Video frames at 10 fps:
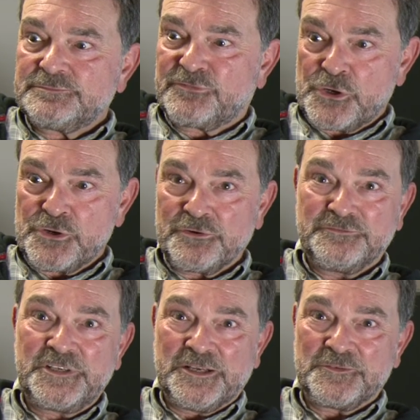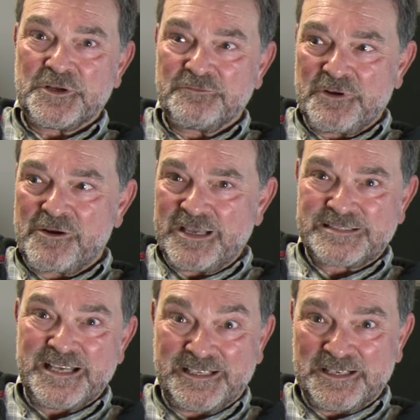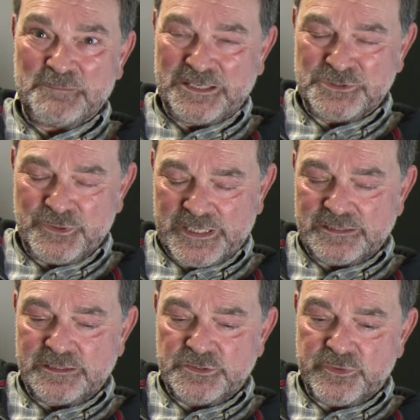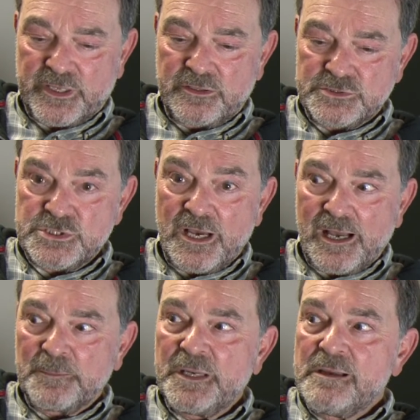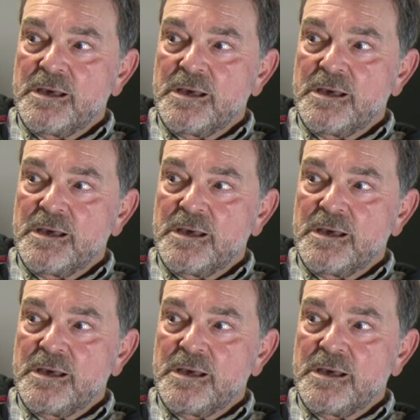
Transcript: verve. You know, they're very excited about doing it and doing a good job.